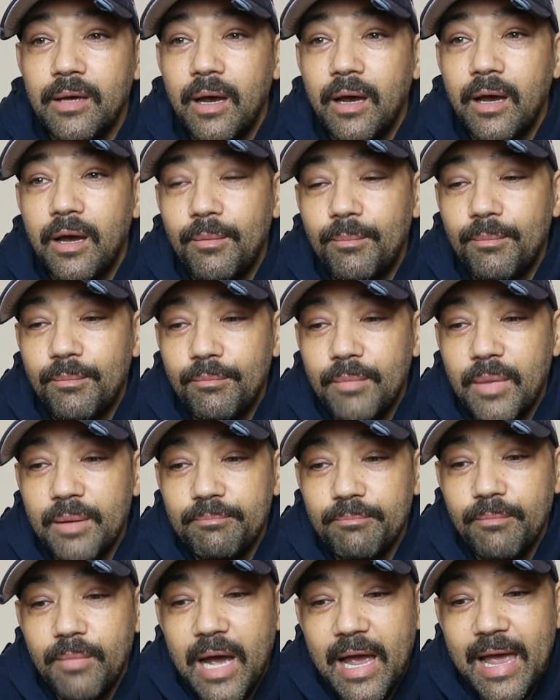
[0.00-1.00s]
Um,
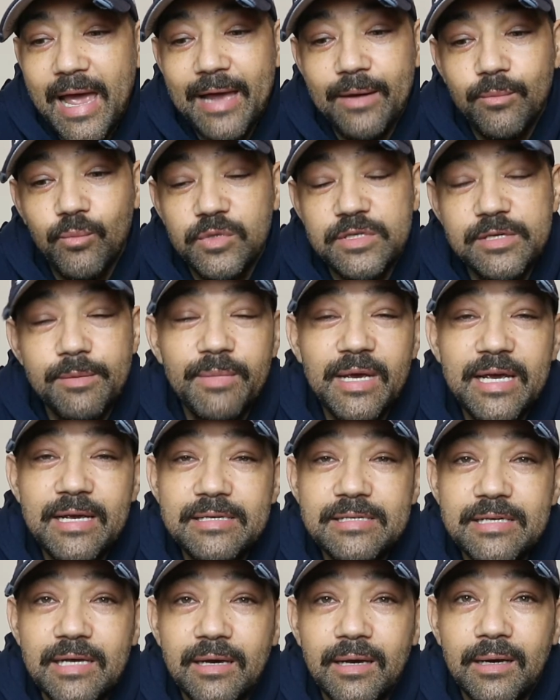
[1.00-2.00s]
my aunt was
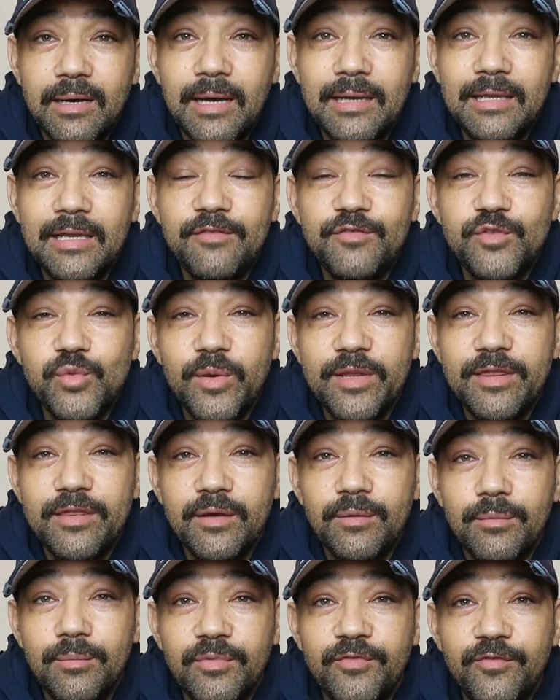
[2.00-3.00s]
amazing and I lived with
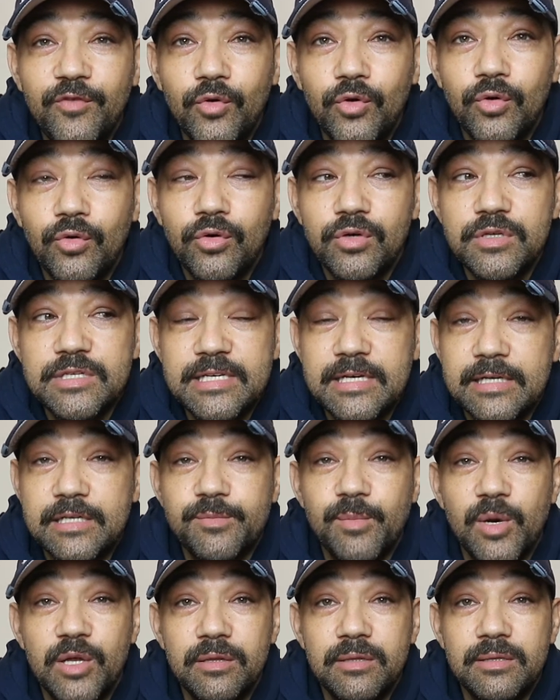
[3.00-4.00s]
them for
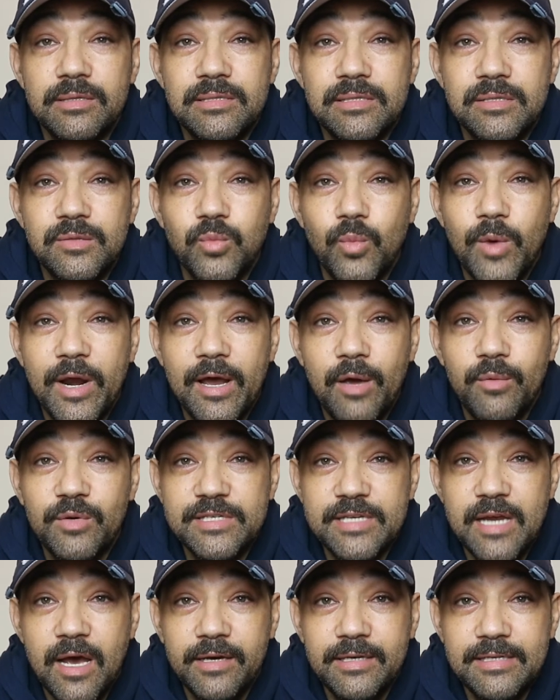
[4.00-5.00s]
six months when I
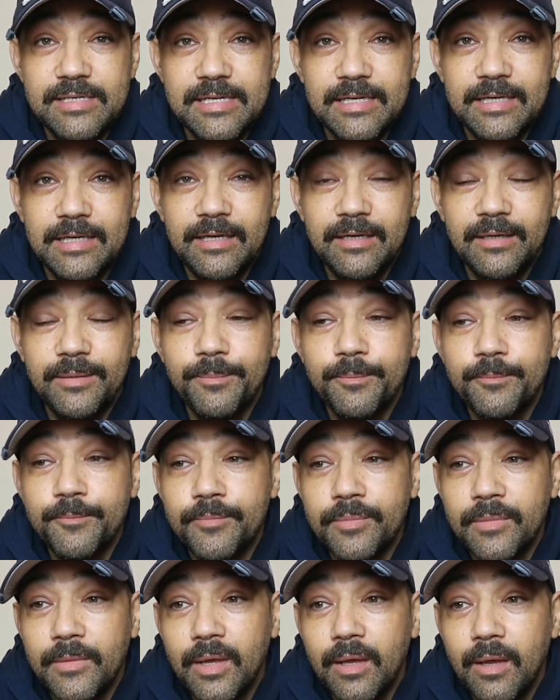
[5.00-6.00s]
was 19
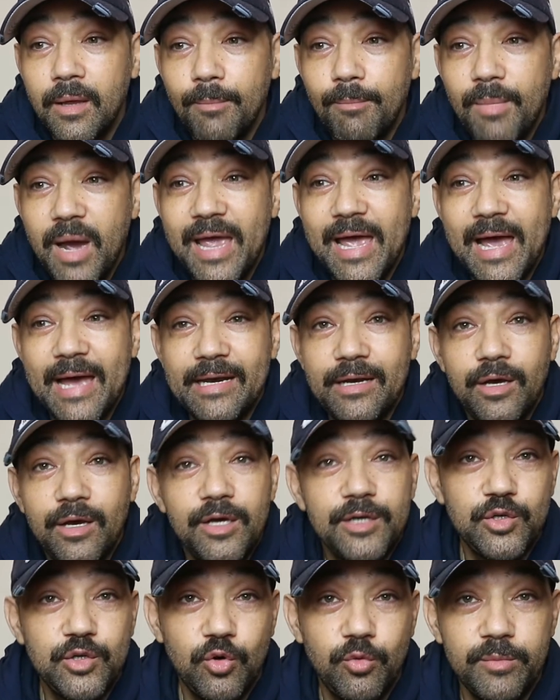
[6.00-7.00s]
my aunt
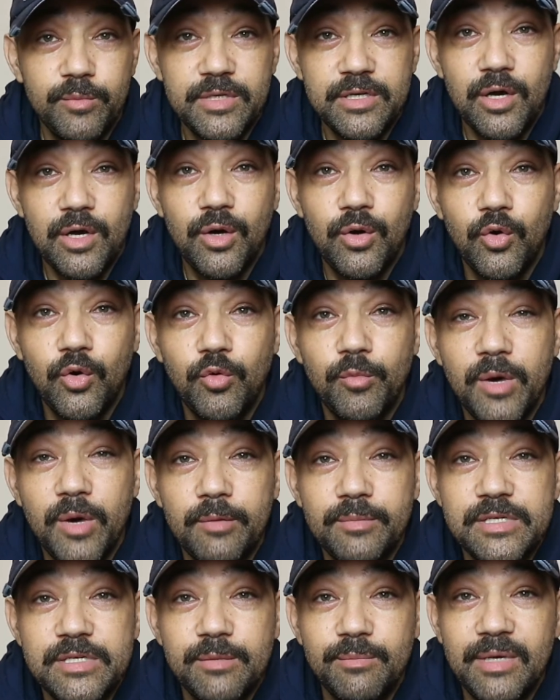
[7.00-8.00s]
had opened her home
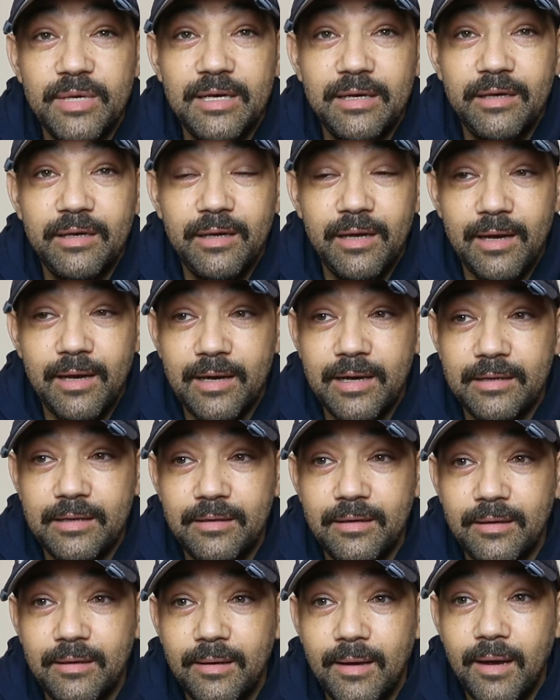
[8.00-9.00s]
up to me
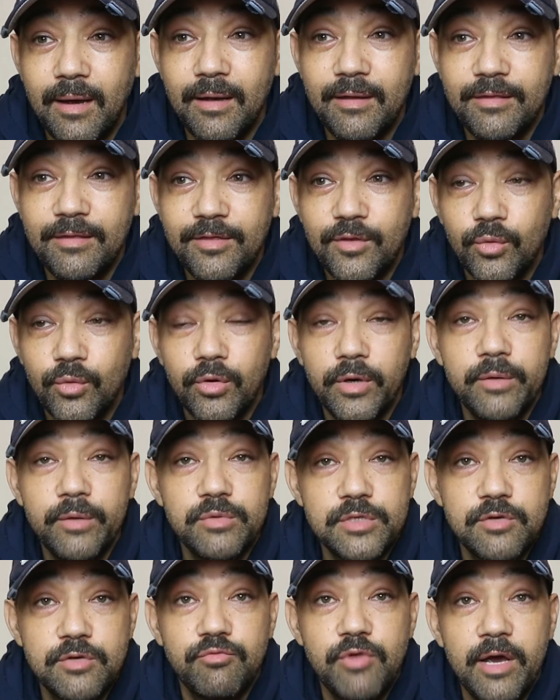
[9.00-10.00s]
and I thought it
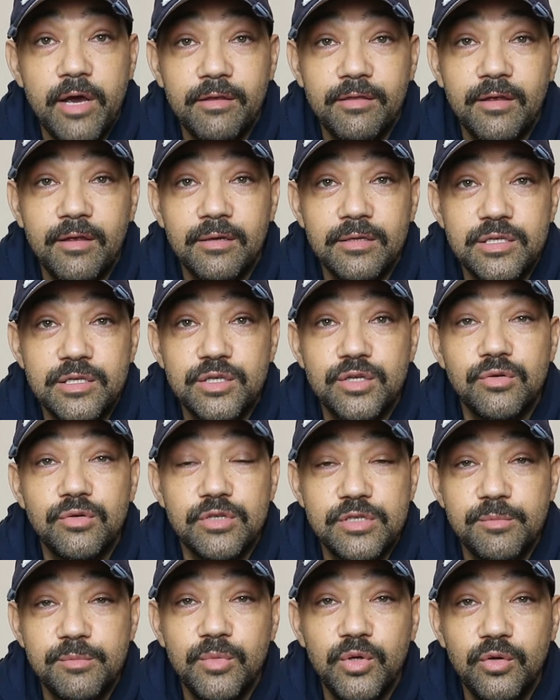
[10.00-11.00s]
was the right thing to do
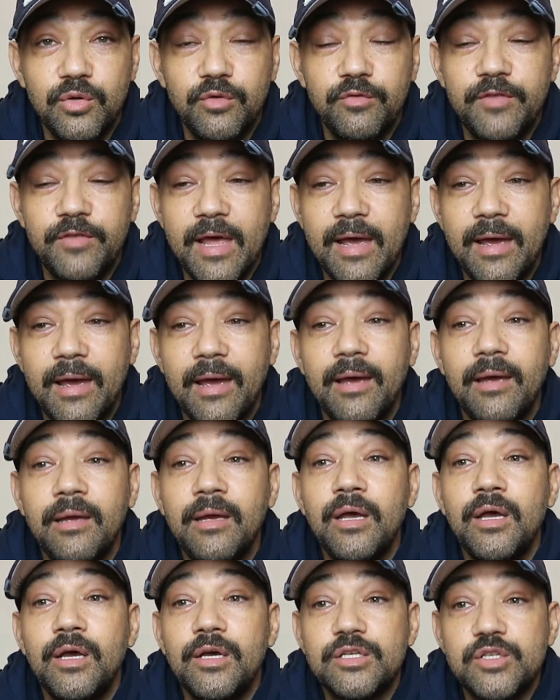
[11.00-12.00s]
to move there.
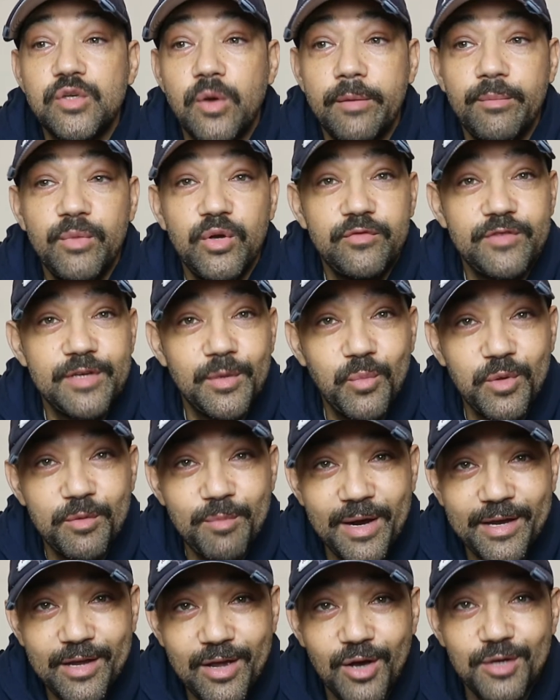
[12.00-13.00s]
So I moved in with
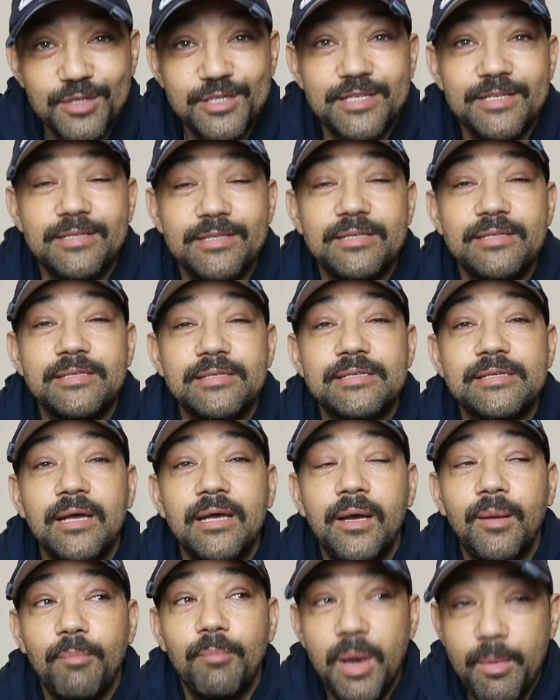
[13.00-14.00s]
my cousins,
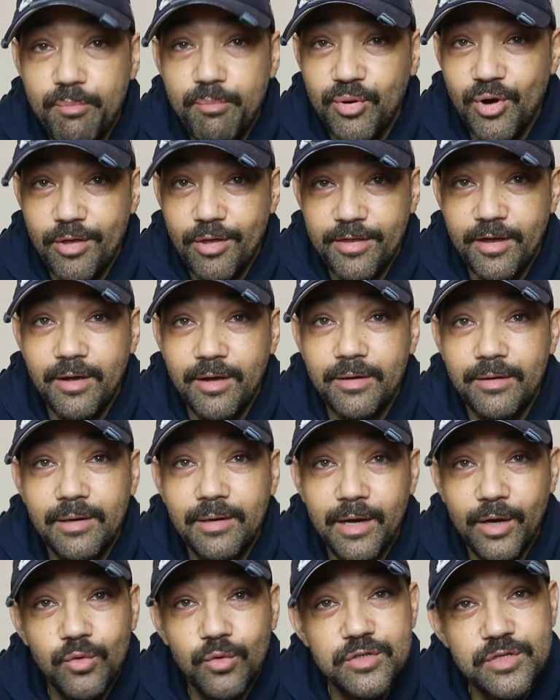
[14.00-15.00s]
my brother.
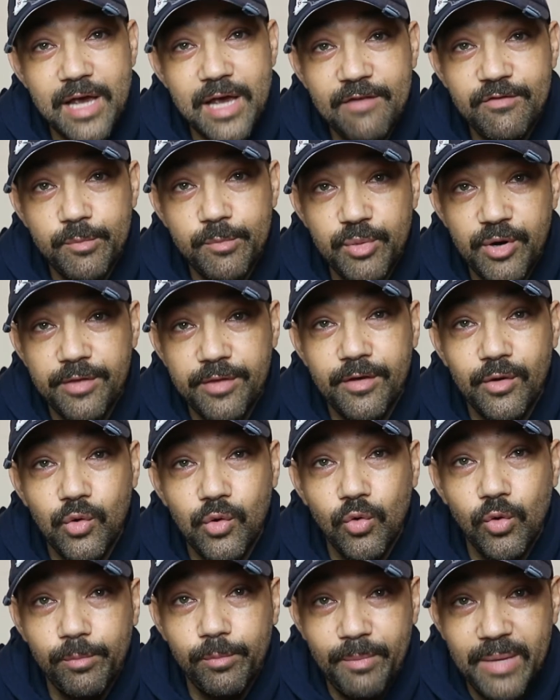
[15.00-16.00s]
I also have a brother
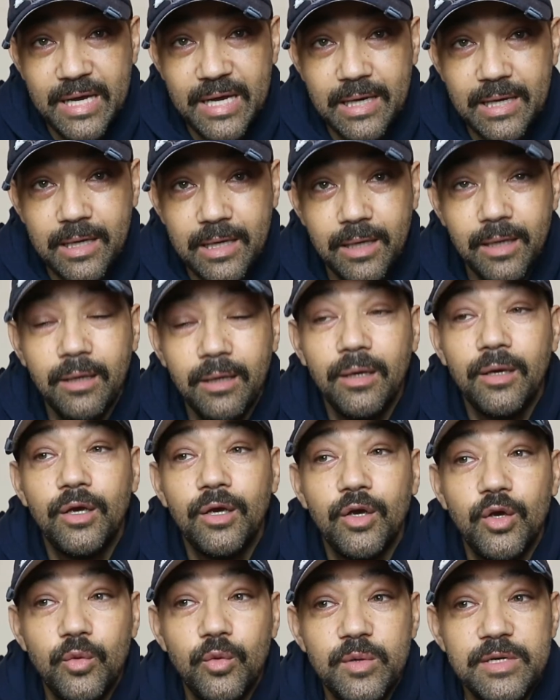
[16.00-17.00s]
called Mick
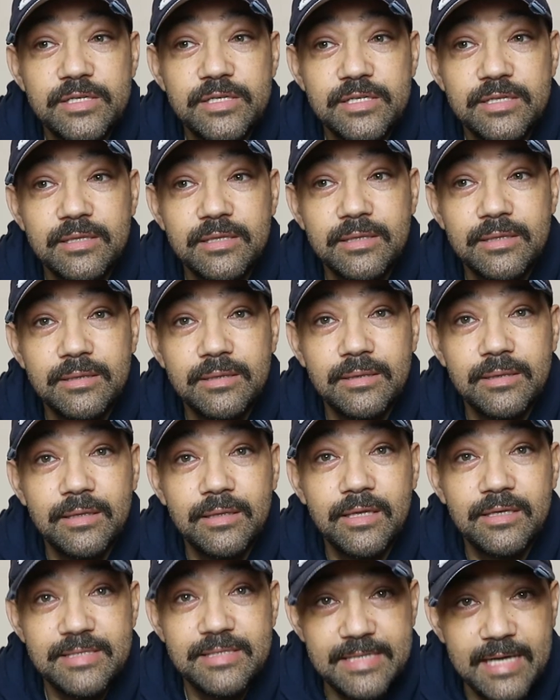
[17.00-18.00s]
who is
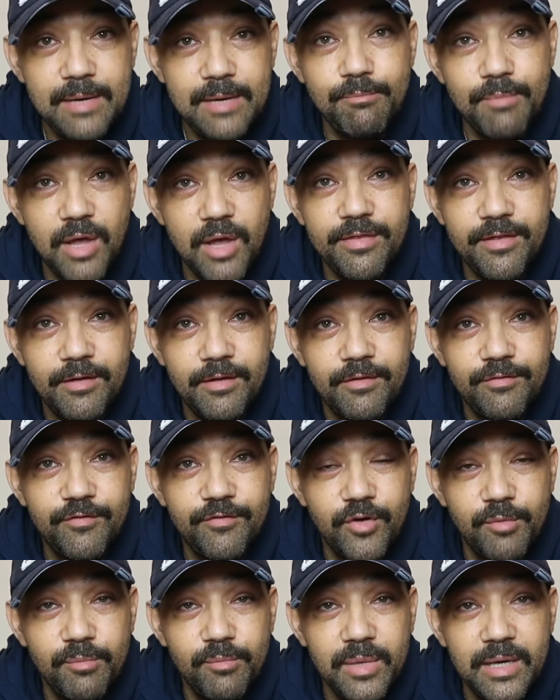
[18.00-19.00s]
the same mother
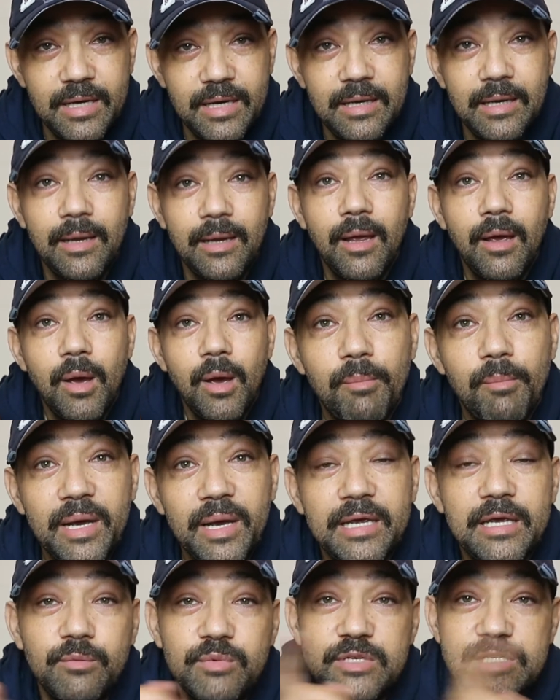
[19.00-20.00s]
from me,
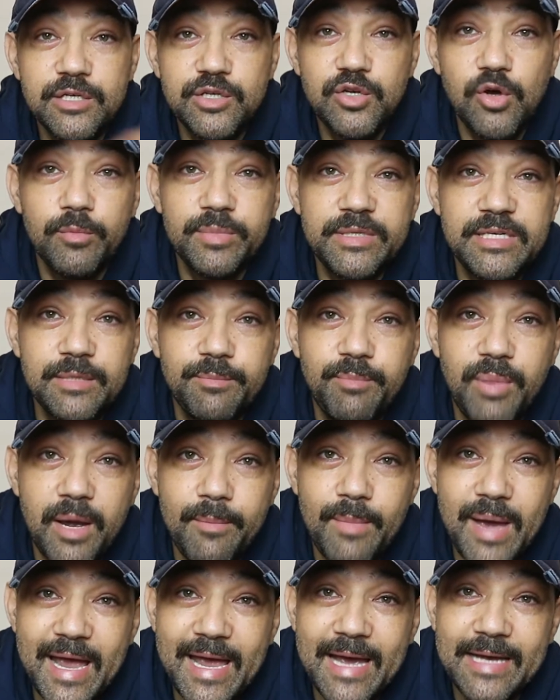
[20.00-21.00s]
but he was adopted by
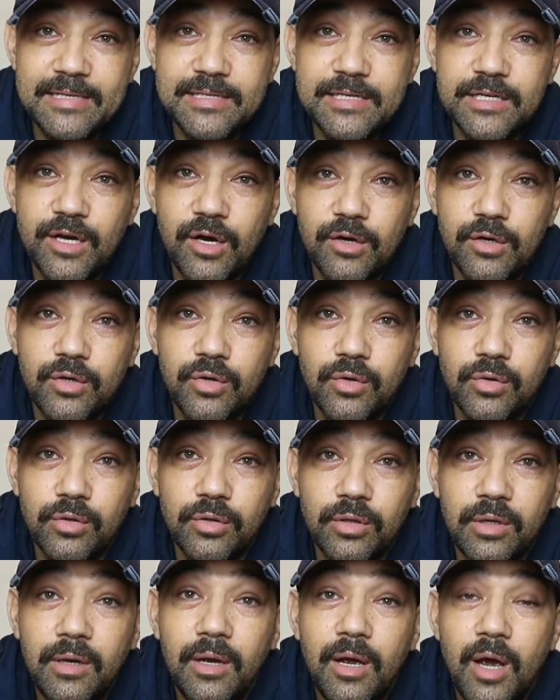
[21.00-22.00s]
my aunt and
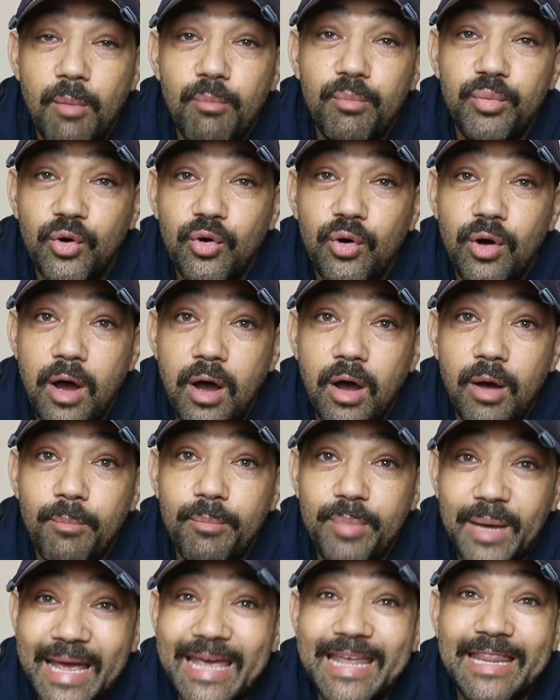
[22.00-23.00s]
uncle and brought
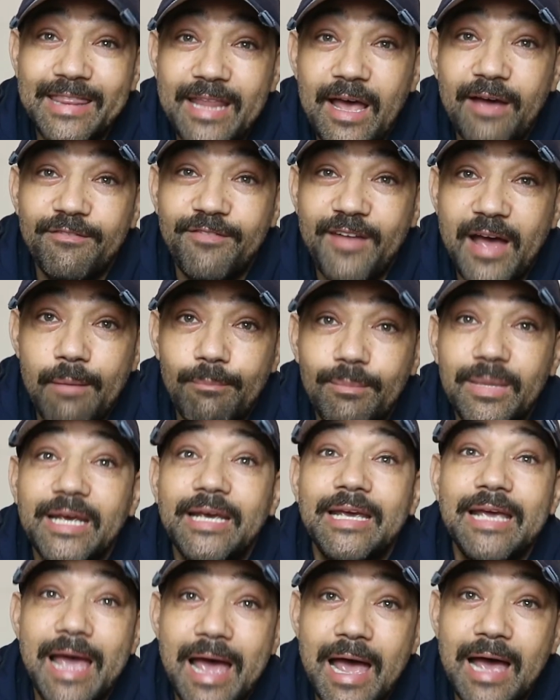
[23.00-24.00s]
up in that
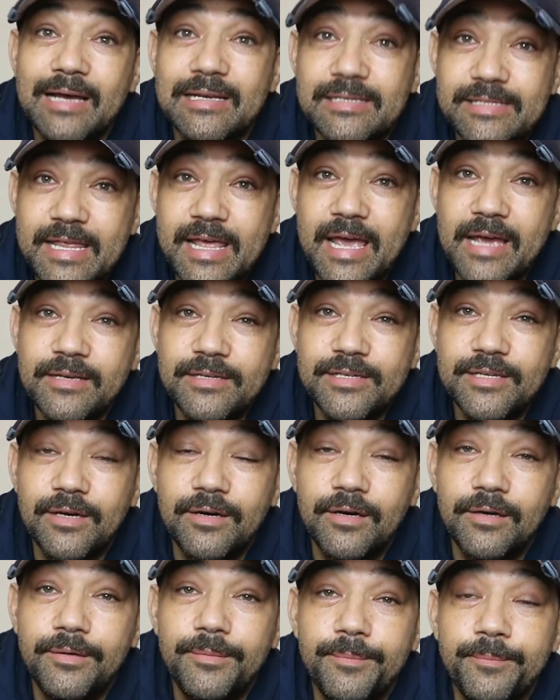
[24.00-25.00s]
family as their
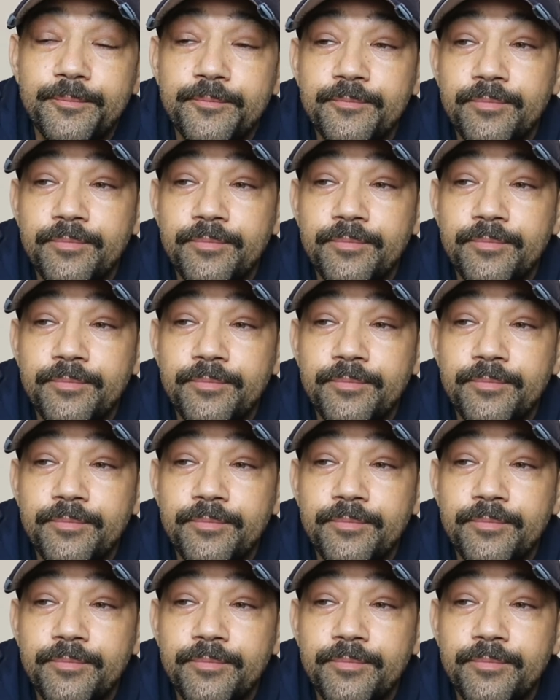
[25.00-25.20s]
son.